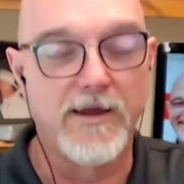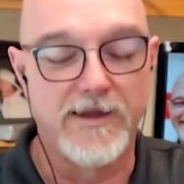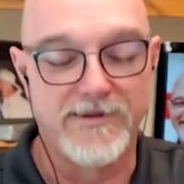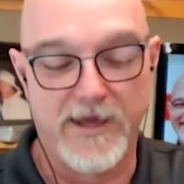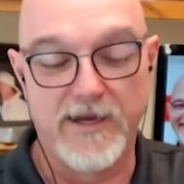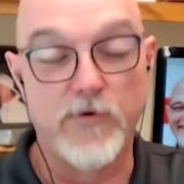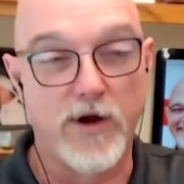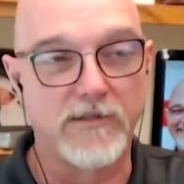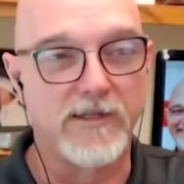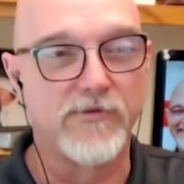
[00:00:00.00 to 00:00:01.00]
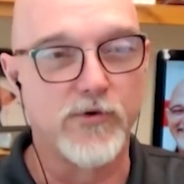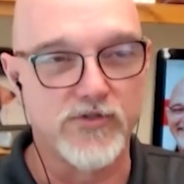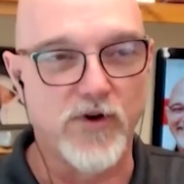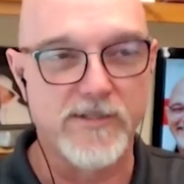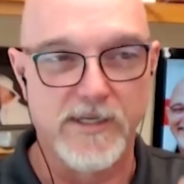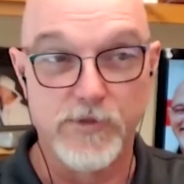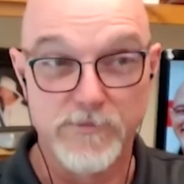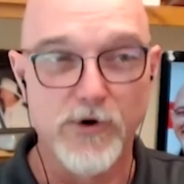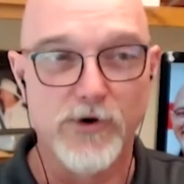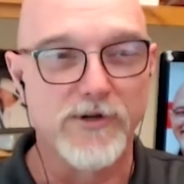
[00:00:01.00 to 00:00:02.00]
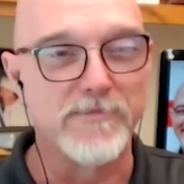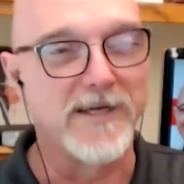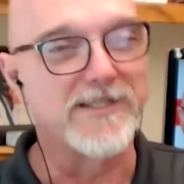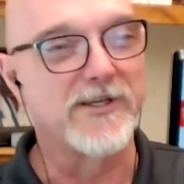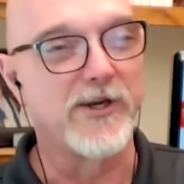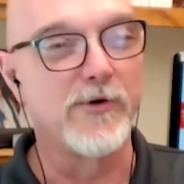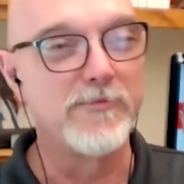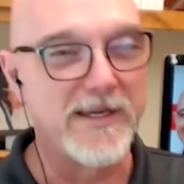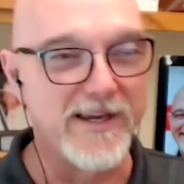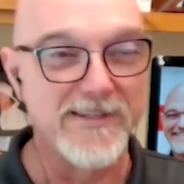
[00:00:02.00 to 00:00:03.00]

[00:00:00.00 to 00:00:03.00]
ironically, of course, Trotsky was murdered in Mexico.